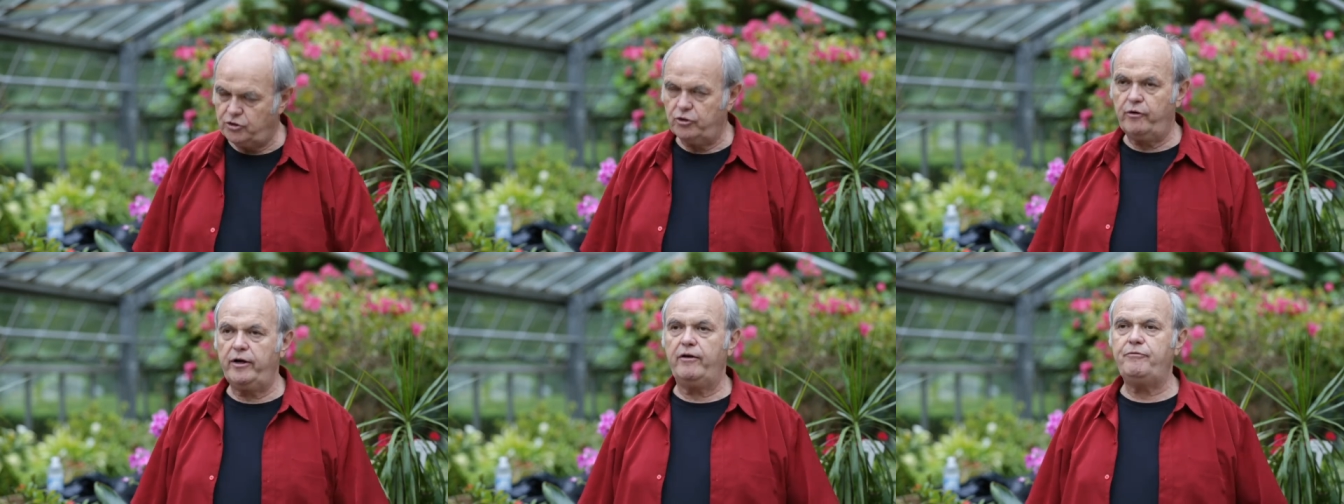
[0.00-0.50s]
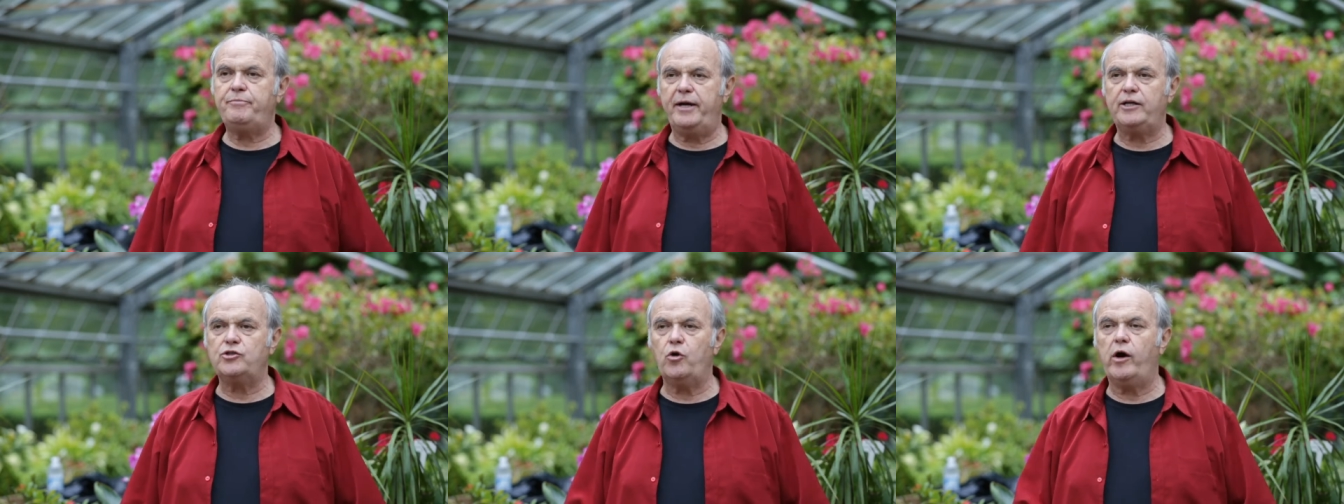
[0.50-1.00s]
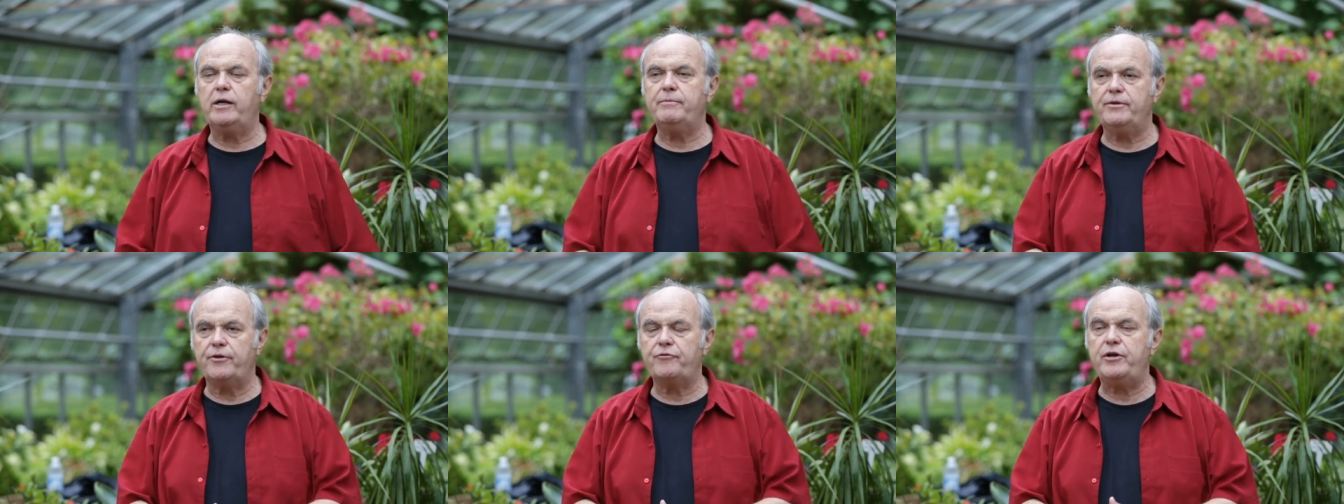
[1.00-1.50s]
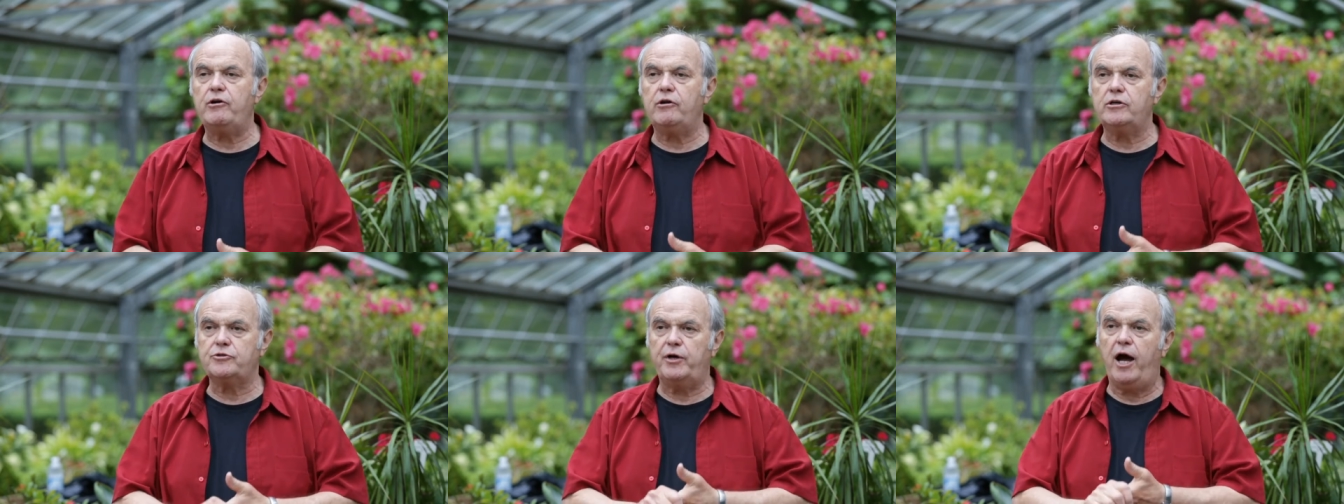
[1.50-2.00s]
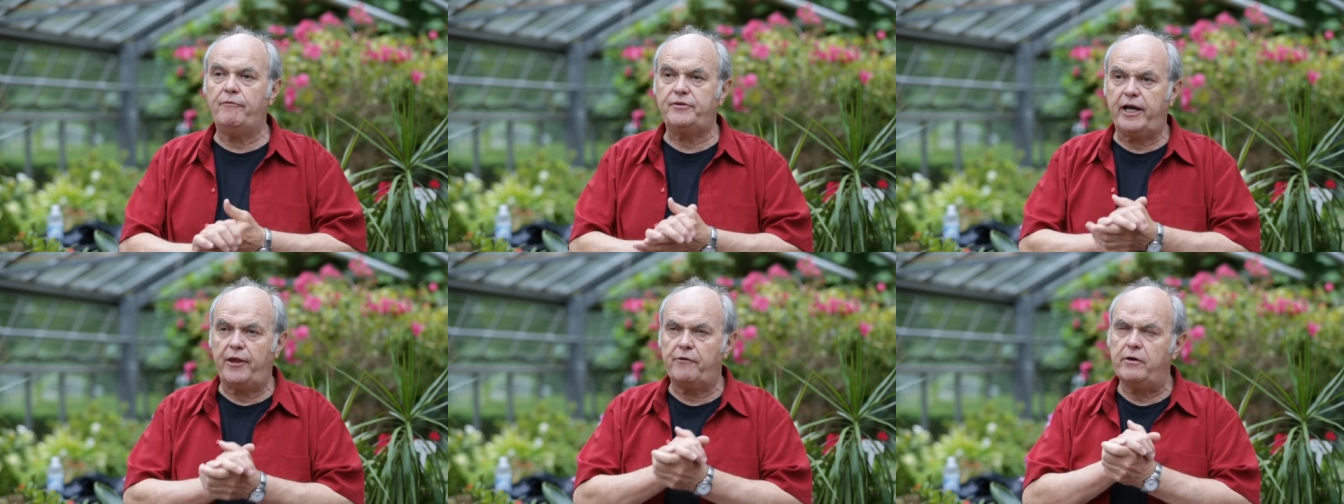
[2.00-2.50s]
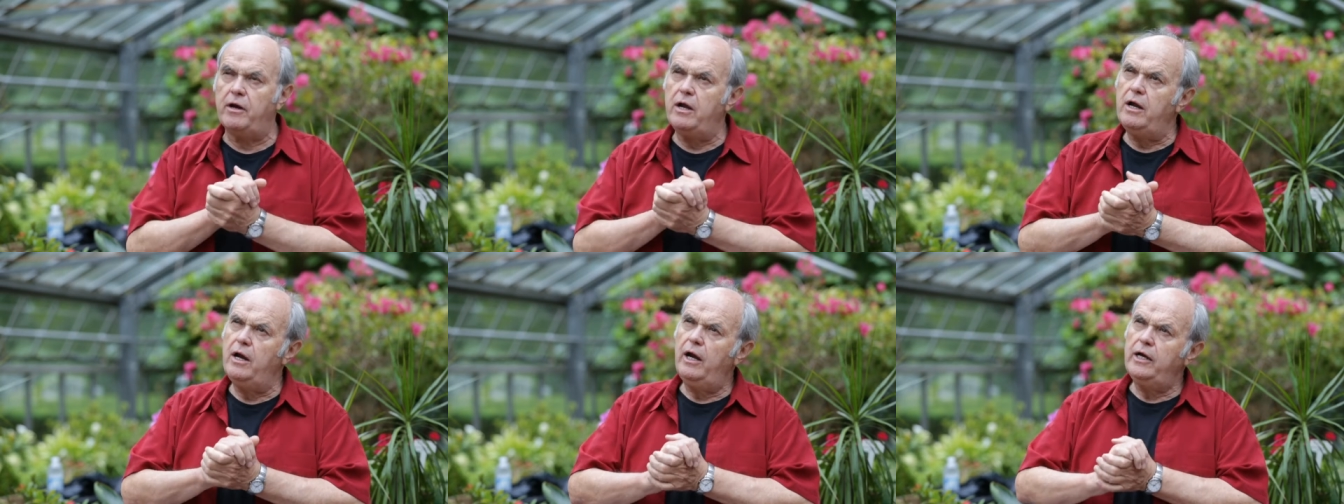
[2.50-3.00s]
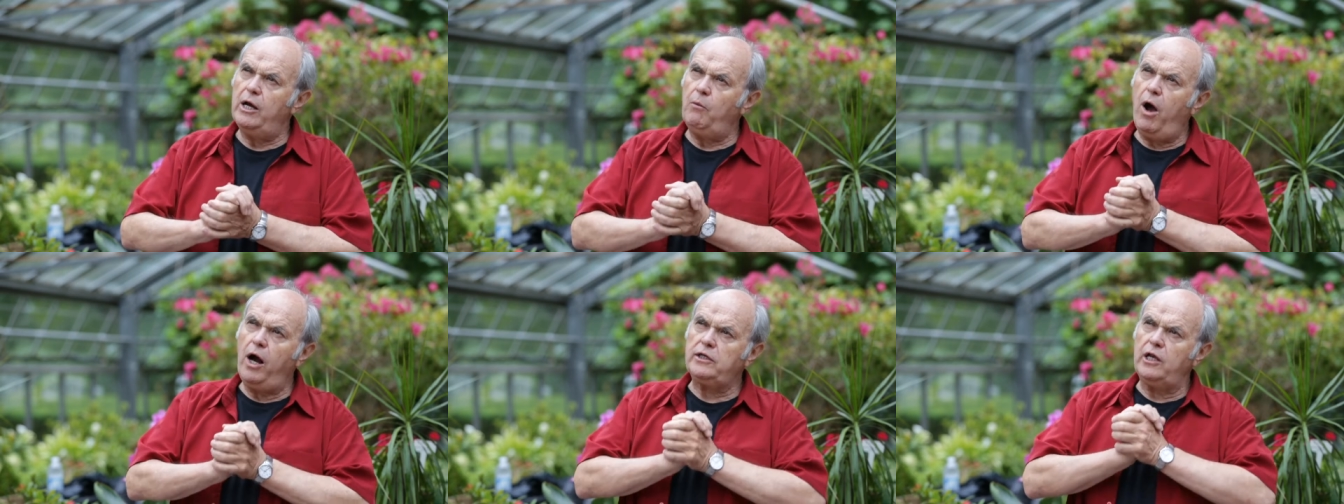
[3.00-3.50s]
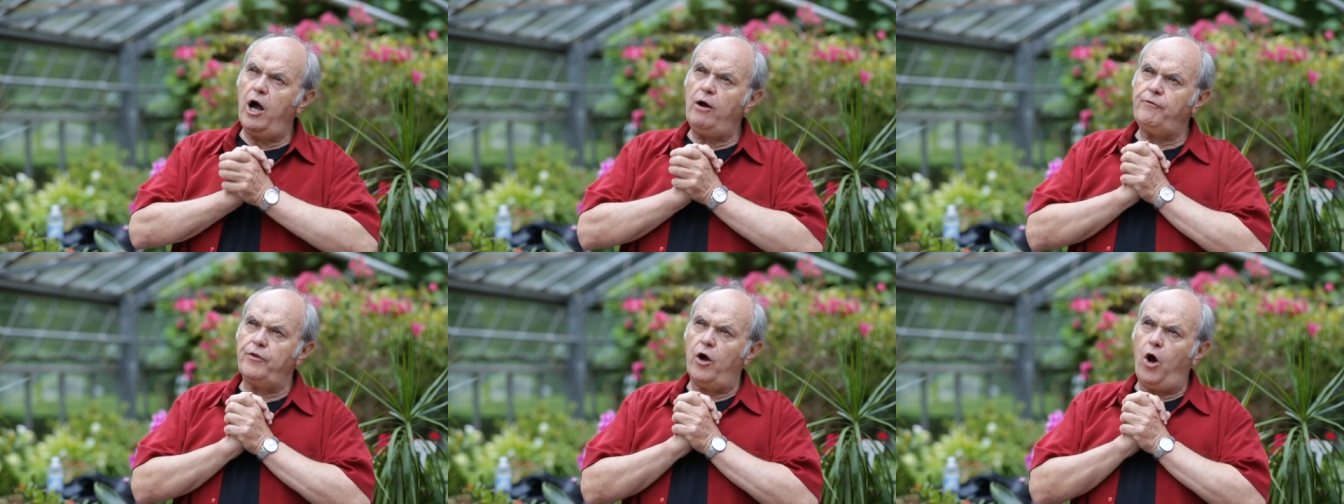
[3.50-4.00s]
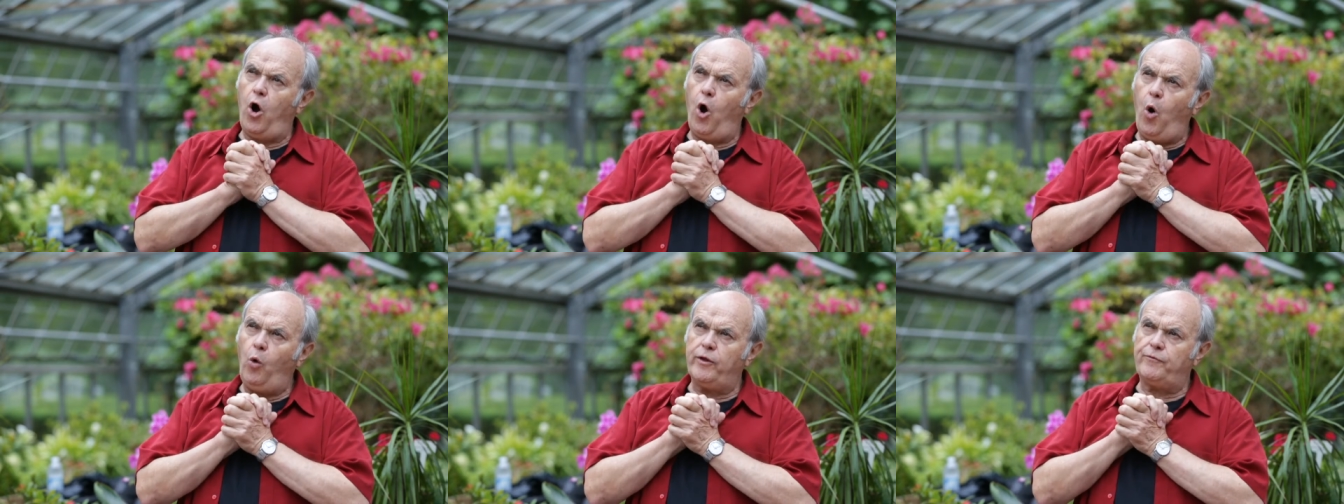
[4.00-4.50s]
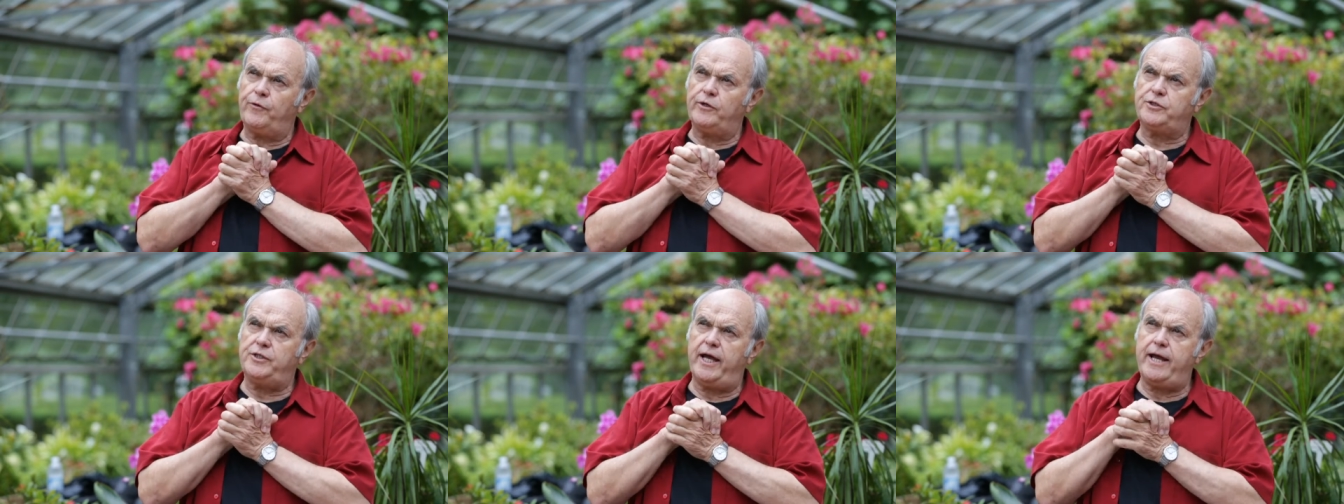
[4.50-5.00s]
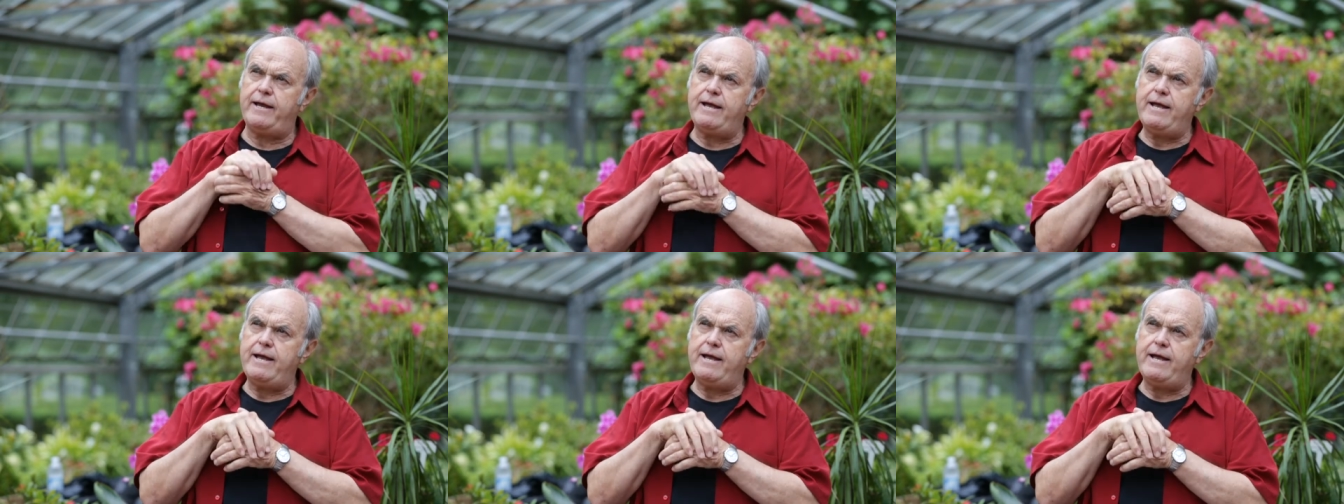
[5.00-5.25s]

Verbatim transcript: sure enough, Peg joined them. And the three girls went off together they walked along for the whole of the first day.